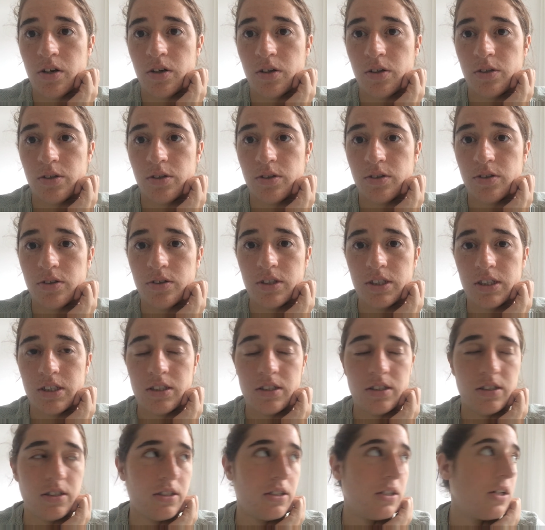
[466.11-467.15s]
although
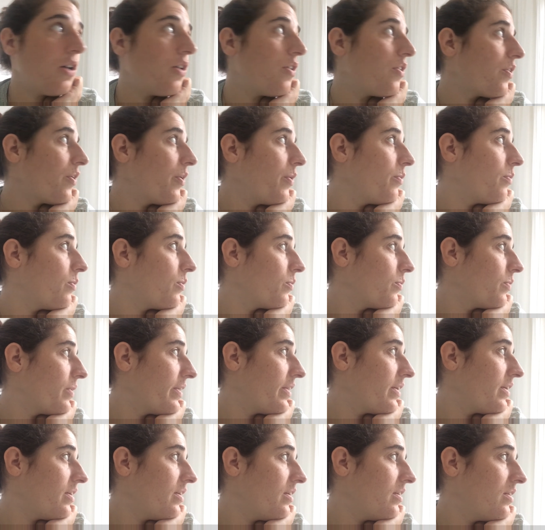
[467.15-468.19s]
it's horrible
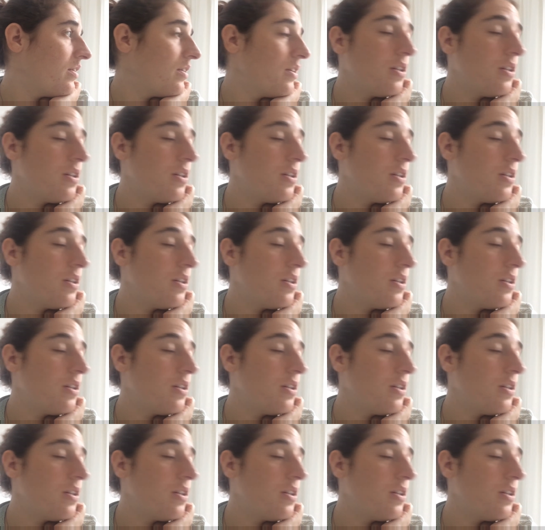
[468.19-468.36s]
weather,